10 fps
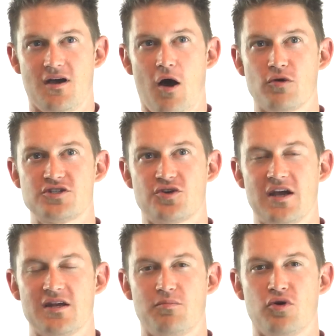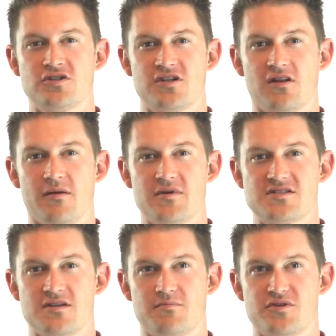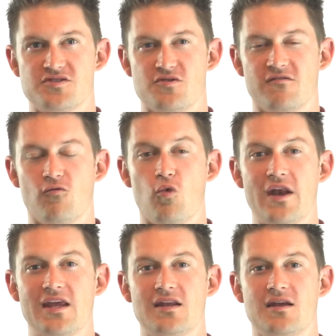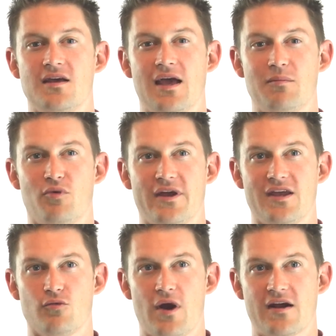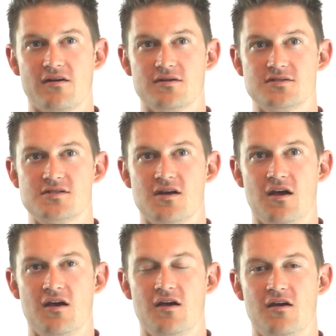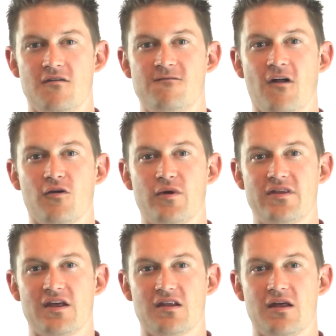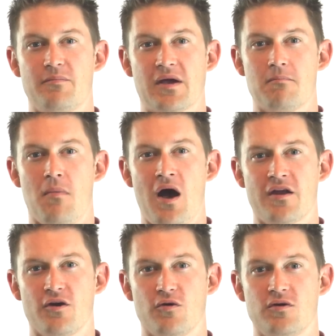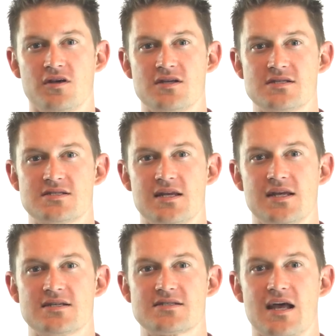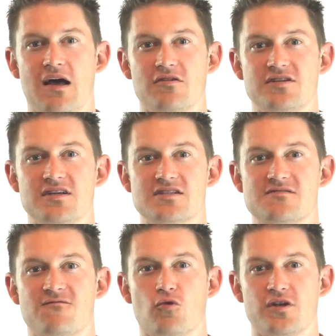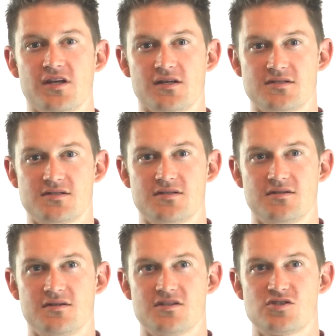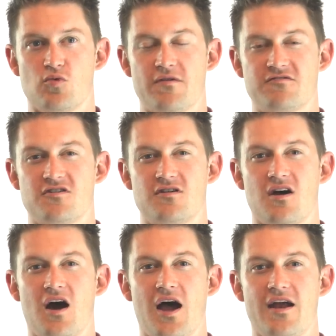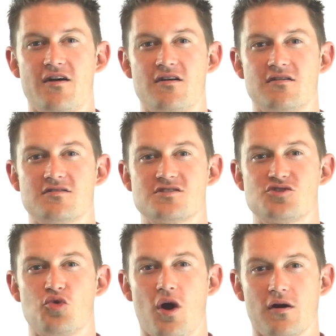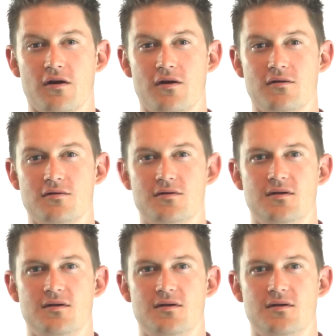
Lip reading: always trying to push the limits in pursuit of winning and breaking records, following the Olympic motto, Citius Altius Fortius, swifter, higher, stronger.